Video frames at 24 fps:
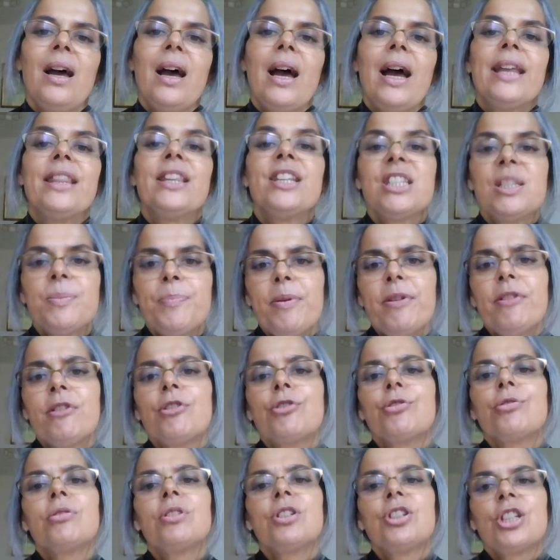And the
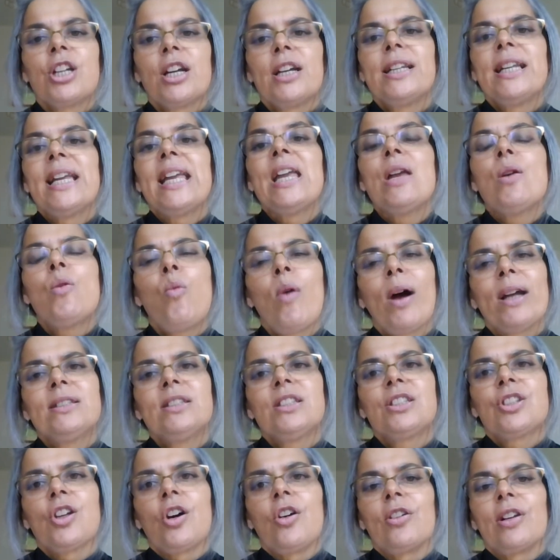spiritual journey he
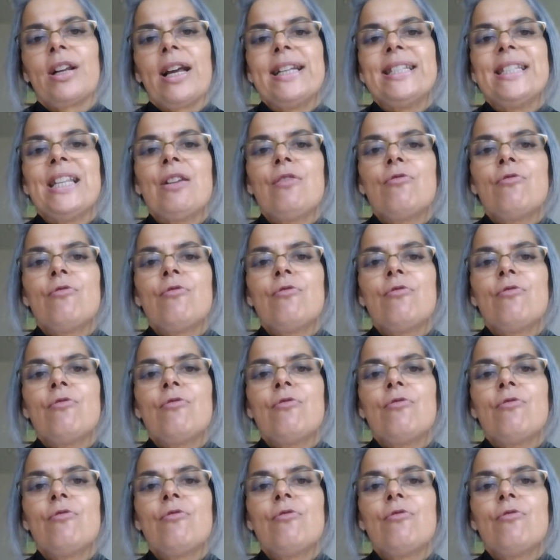went on as he